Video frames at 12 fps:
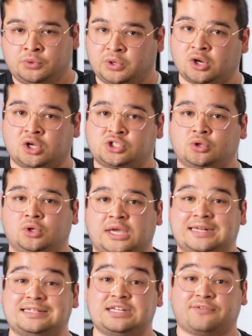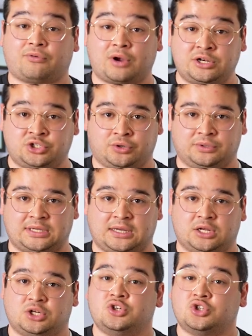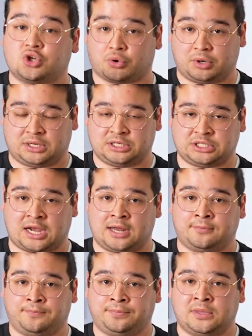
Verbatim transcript: We can also look at differential data during a shot.